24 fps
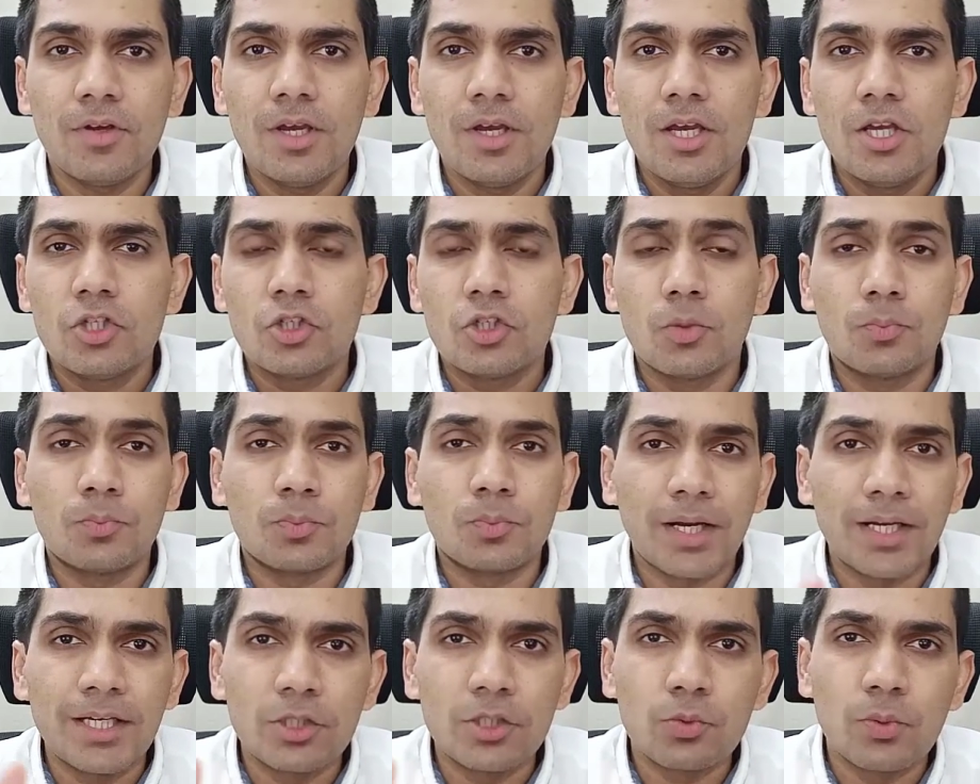So
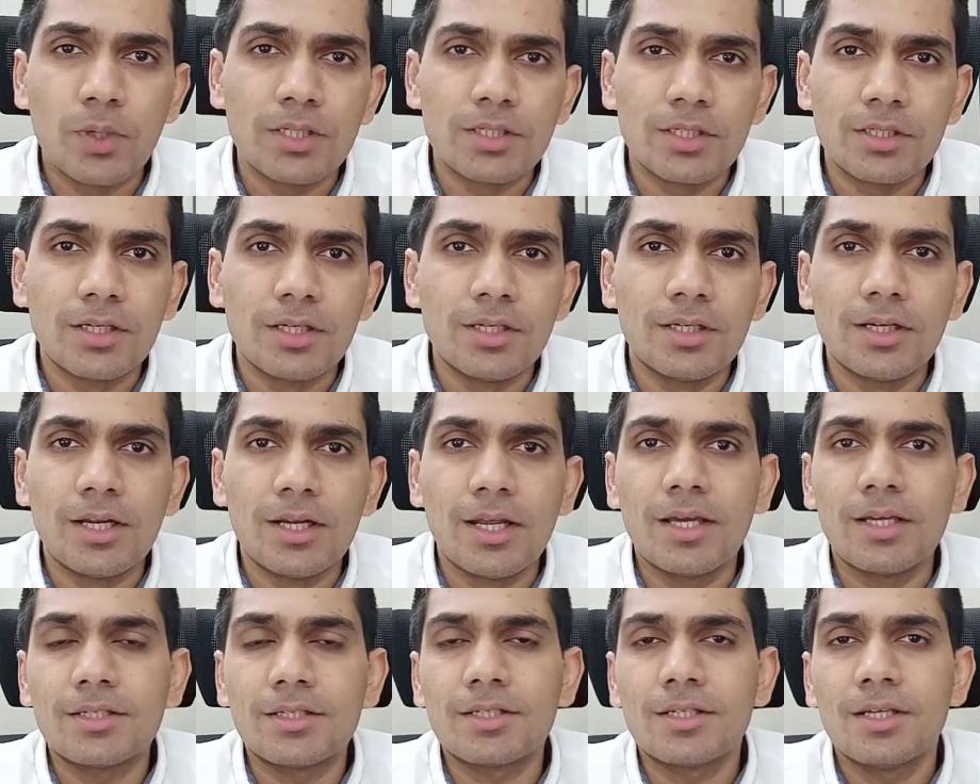price weighted
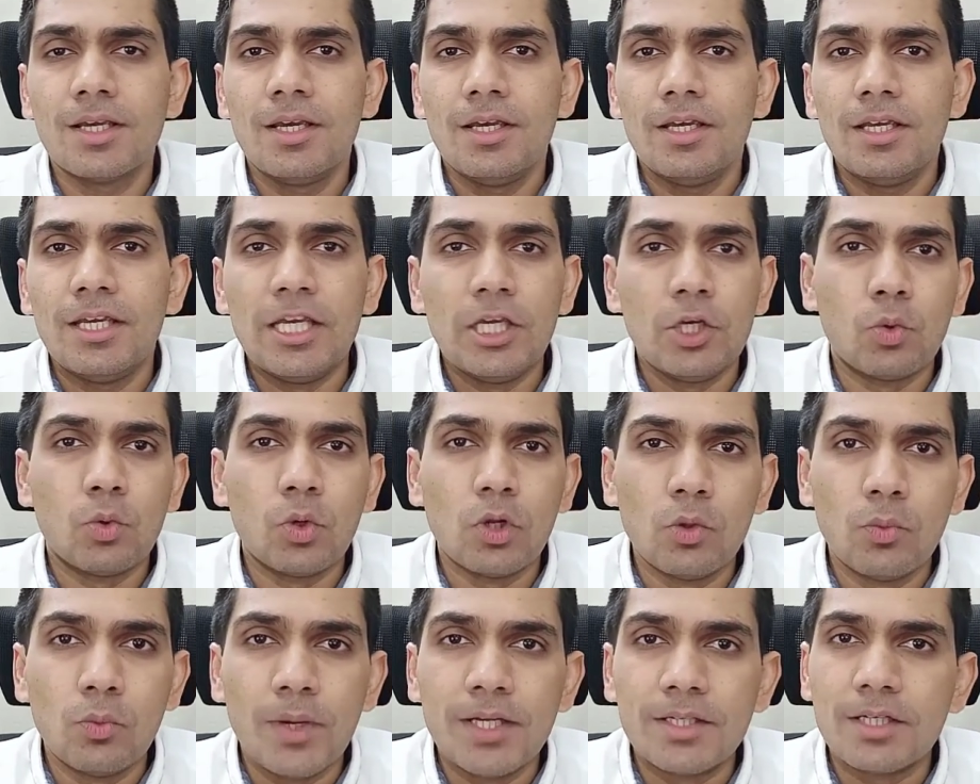index, equal
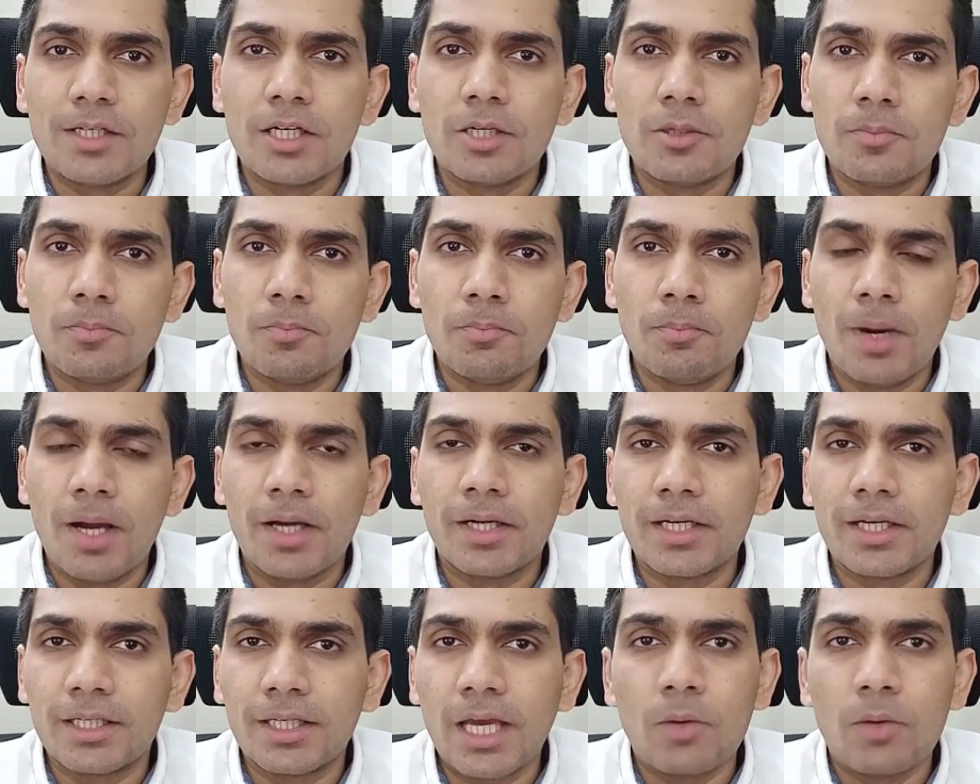weighted,
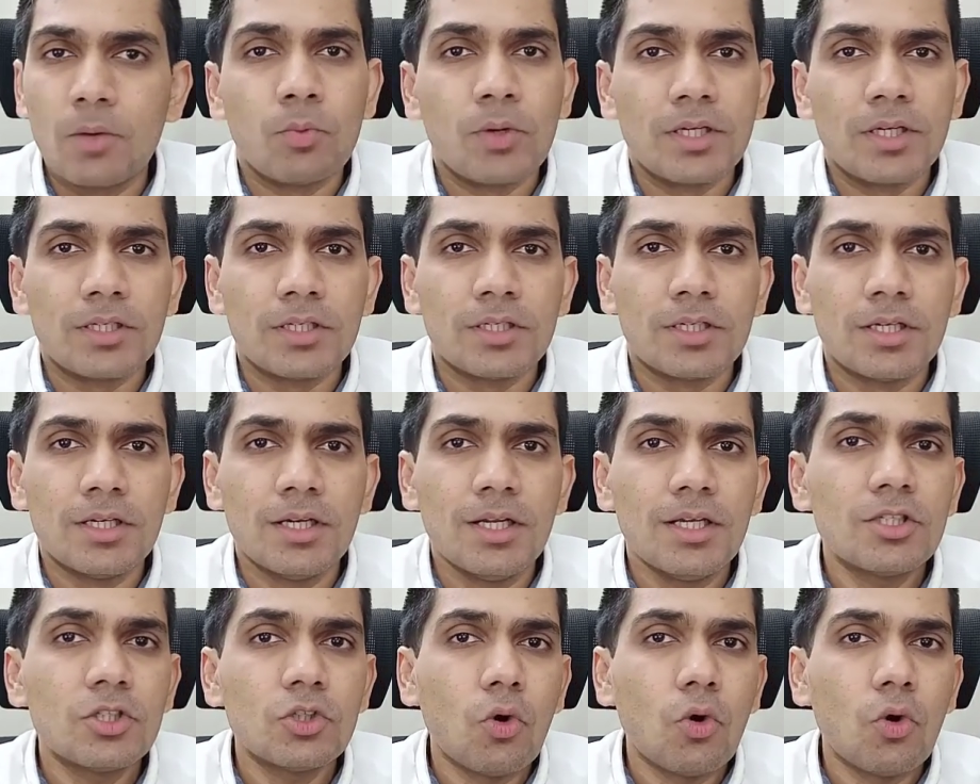market cap weighted
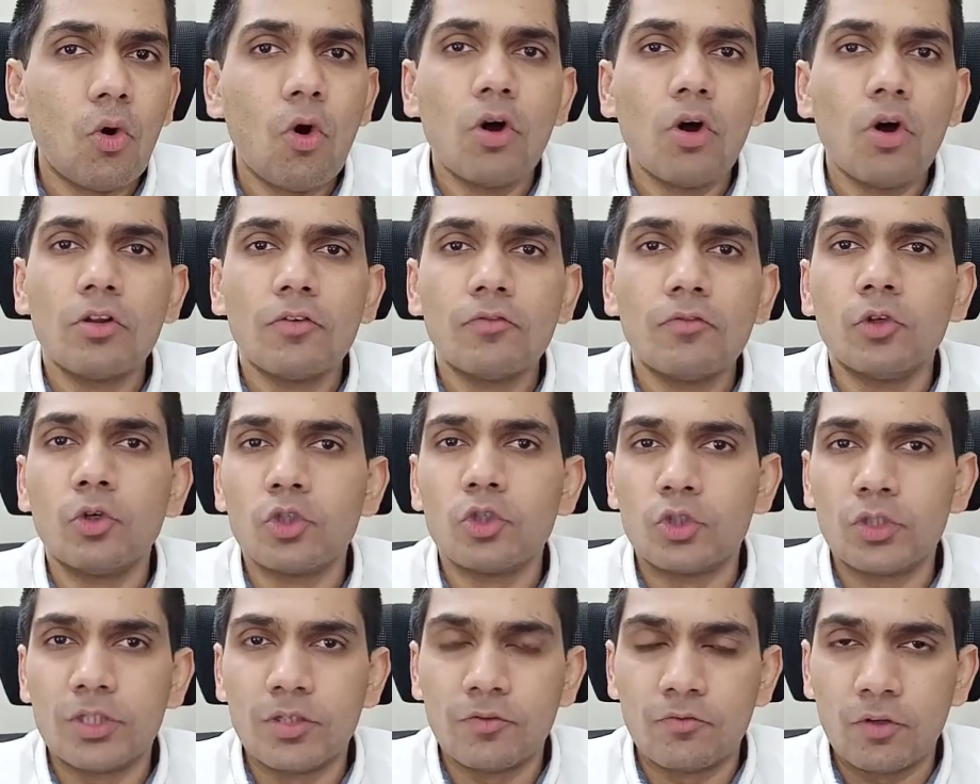index, so all of those
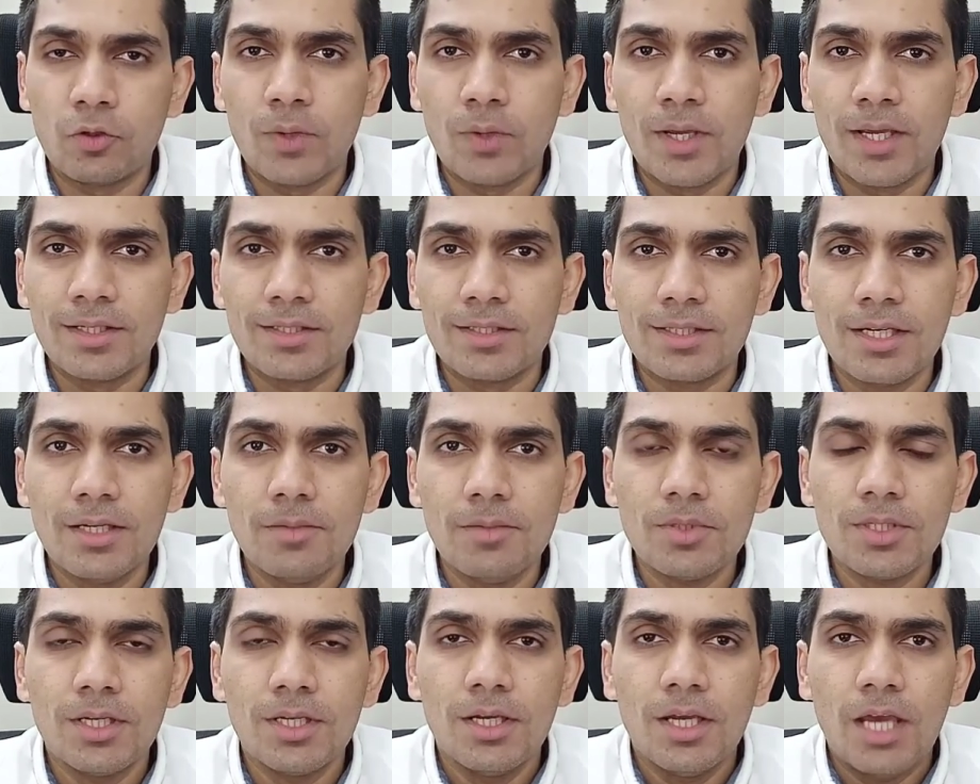different weighing
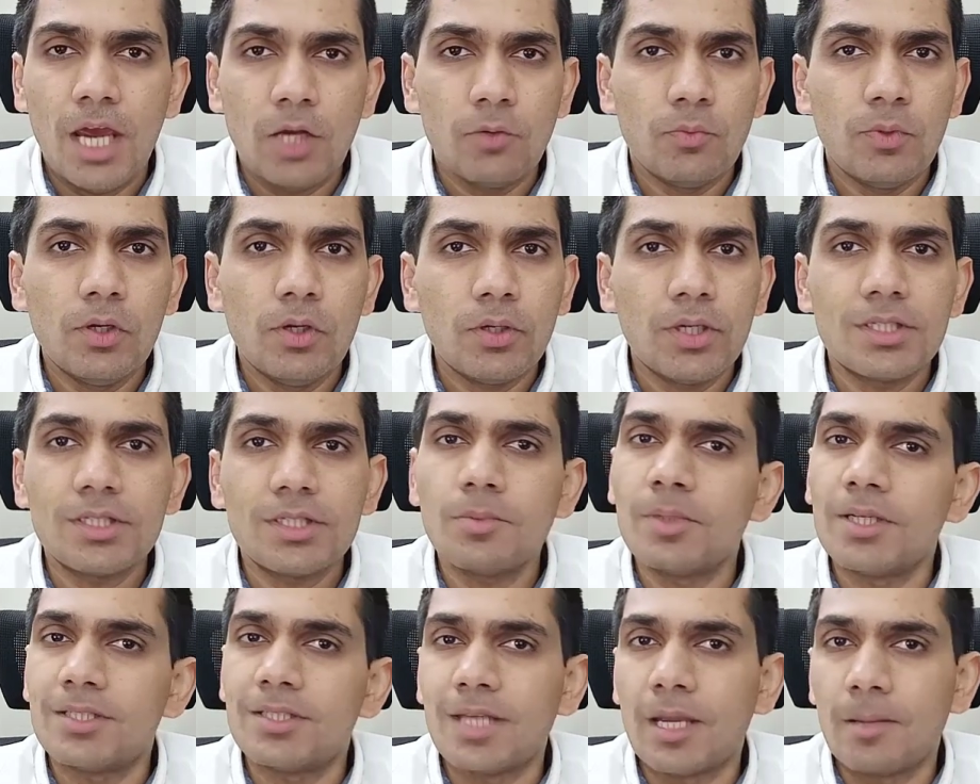schemes. And we look at some
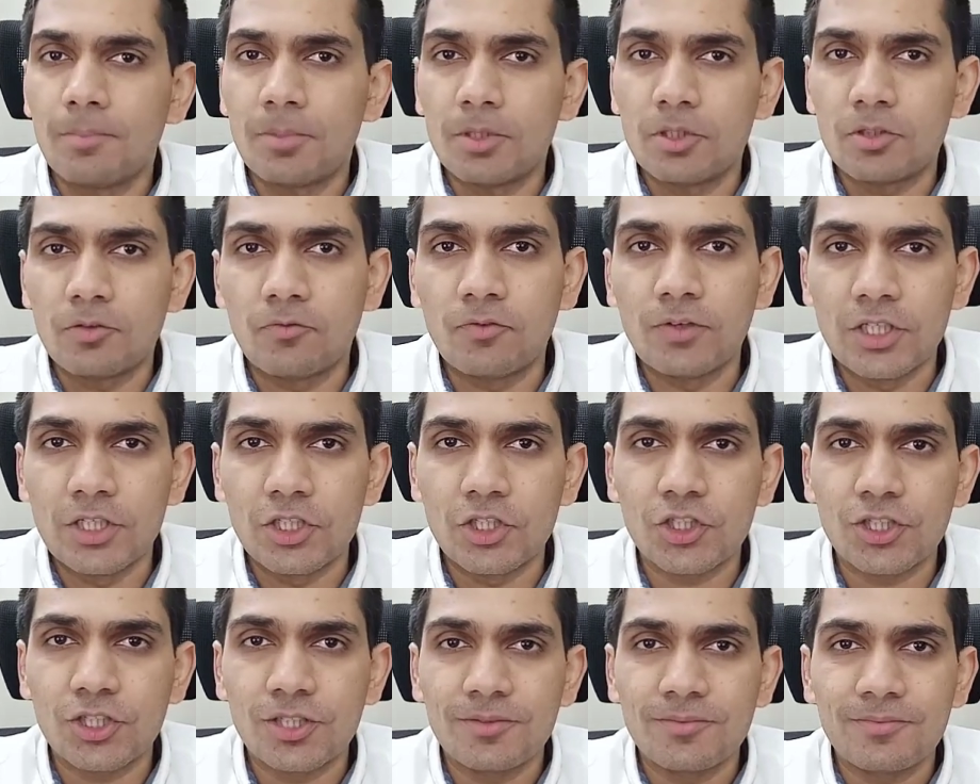examples of
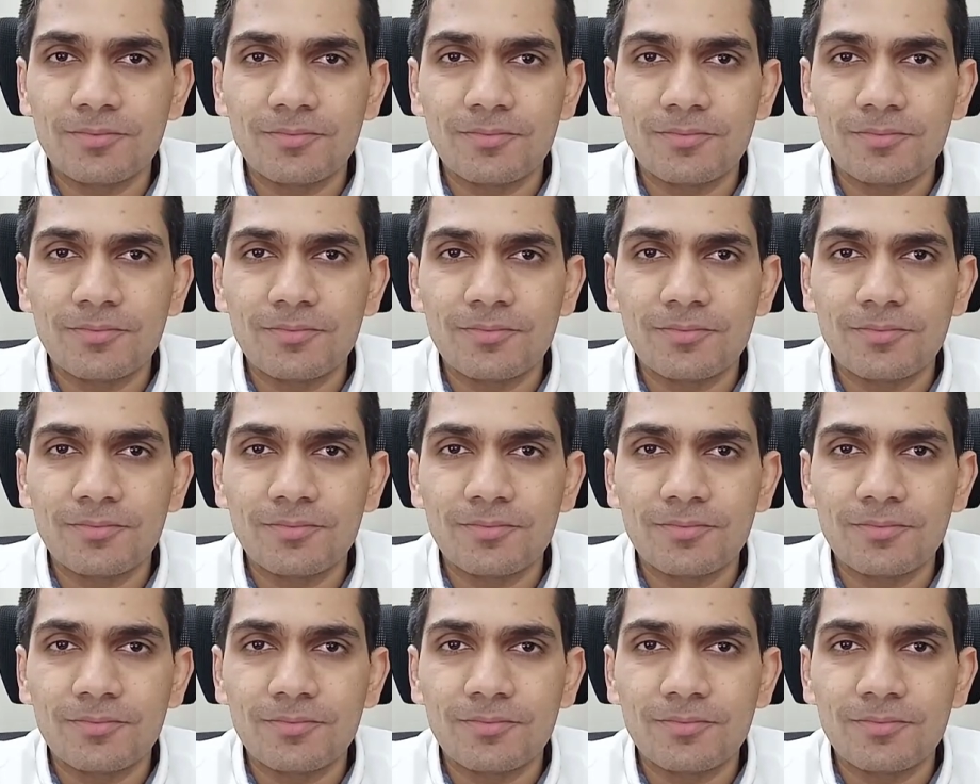each.